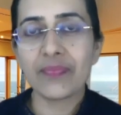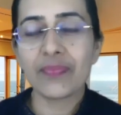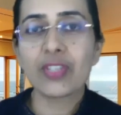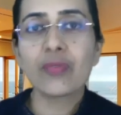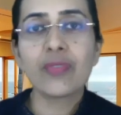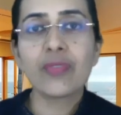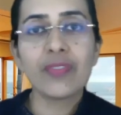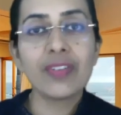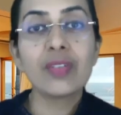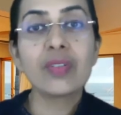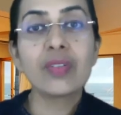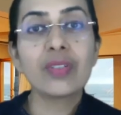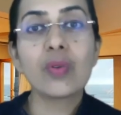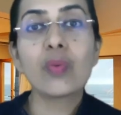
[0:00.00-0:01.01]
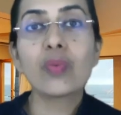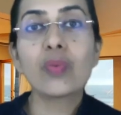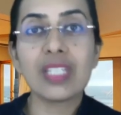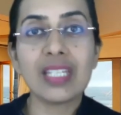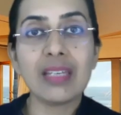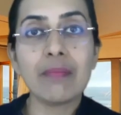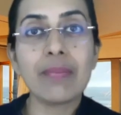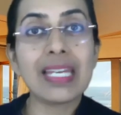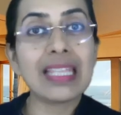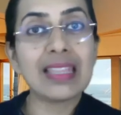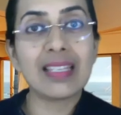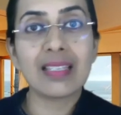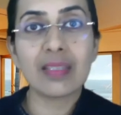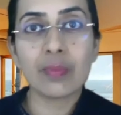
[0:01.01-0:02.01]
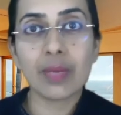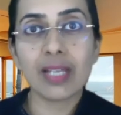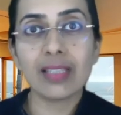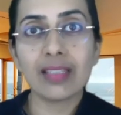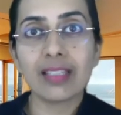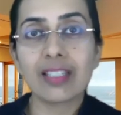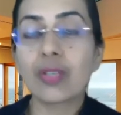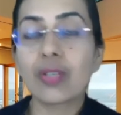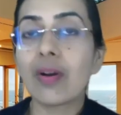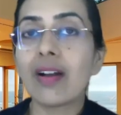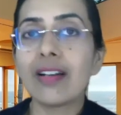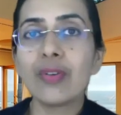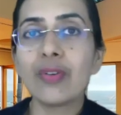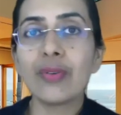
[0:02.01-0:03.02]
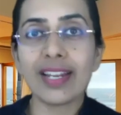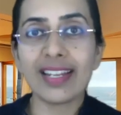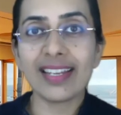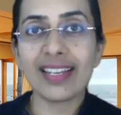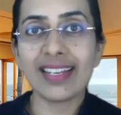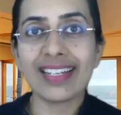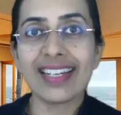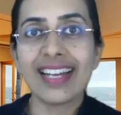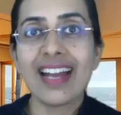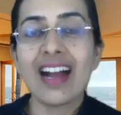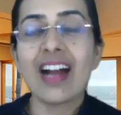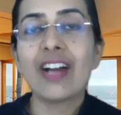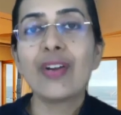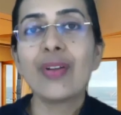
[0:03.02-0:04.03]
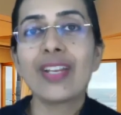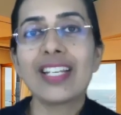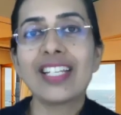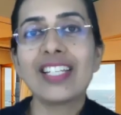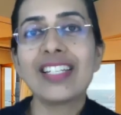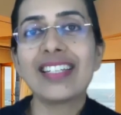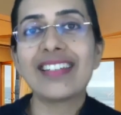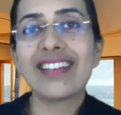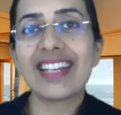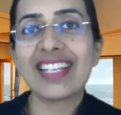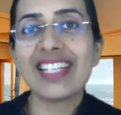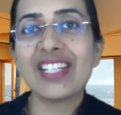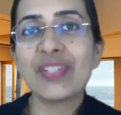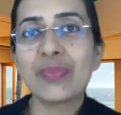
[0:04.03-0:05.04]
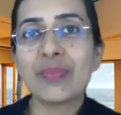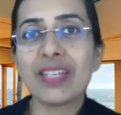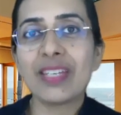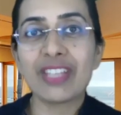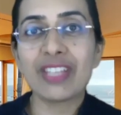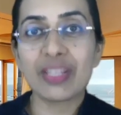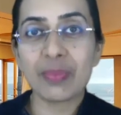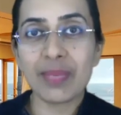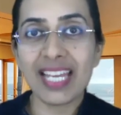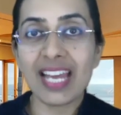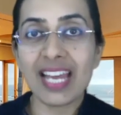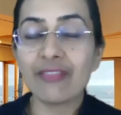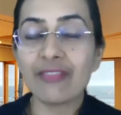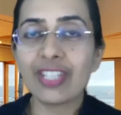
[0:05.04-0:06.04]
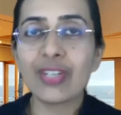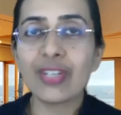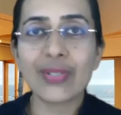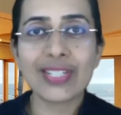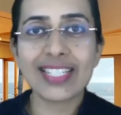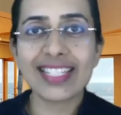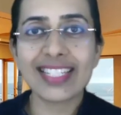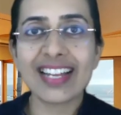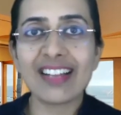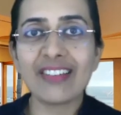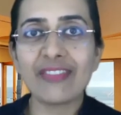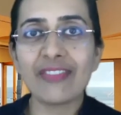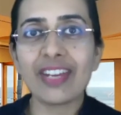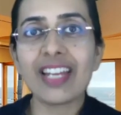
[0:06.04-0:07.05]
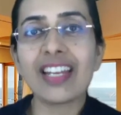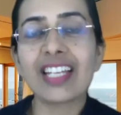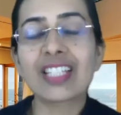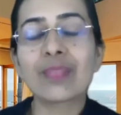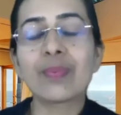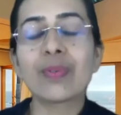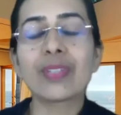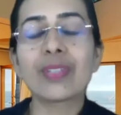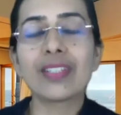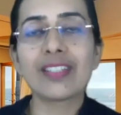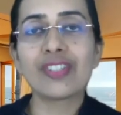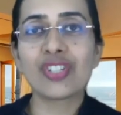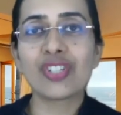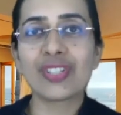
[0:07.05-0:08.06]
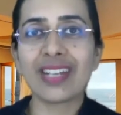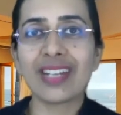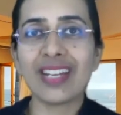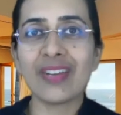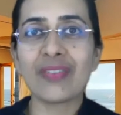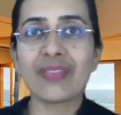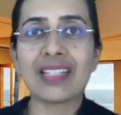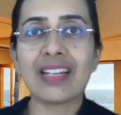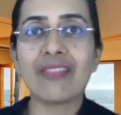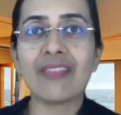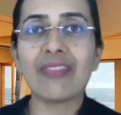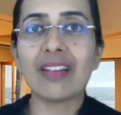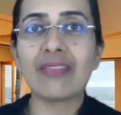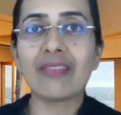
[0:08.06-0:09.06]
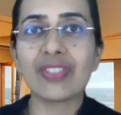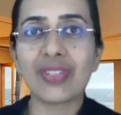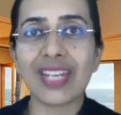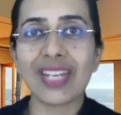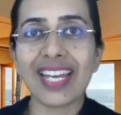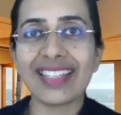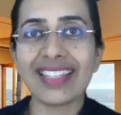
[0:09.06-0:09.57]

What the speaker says: So we will go deep in this month. So are you ready? Are you ready to be with me and with yourself and explore this journey of self-love together?